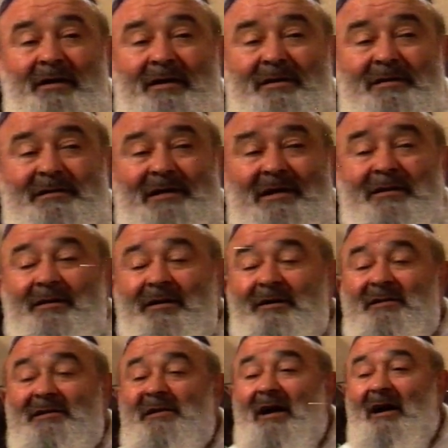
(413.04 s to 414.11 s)
sent a
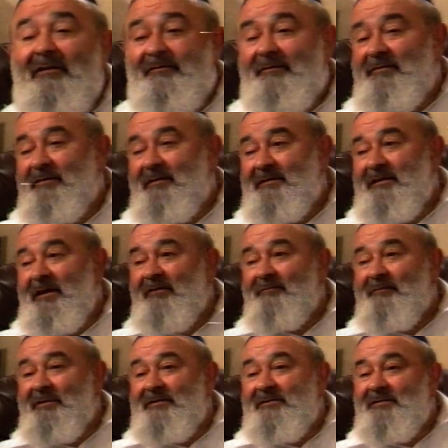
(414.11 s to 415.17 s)
ksav. Ksav
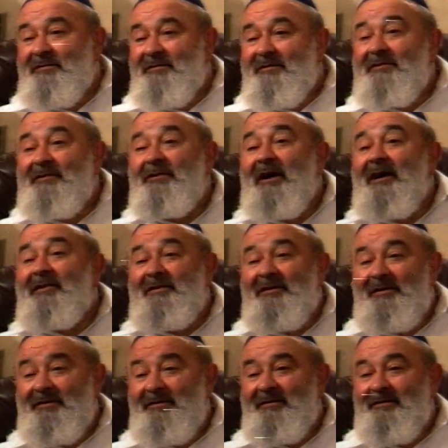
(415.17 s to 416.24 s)
means just a
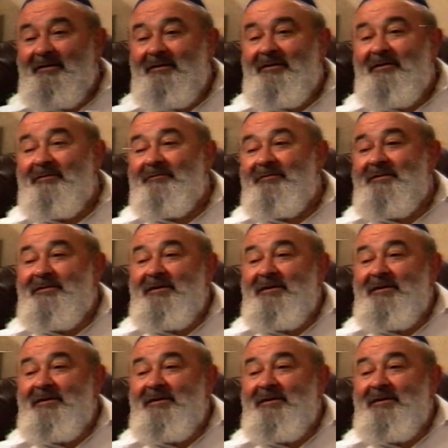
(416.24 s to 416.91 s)
writing. In other words,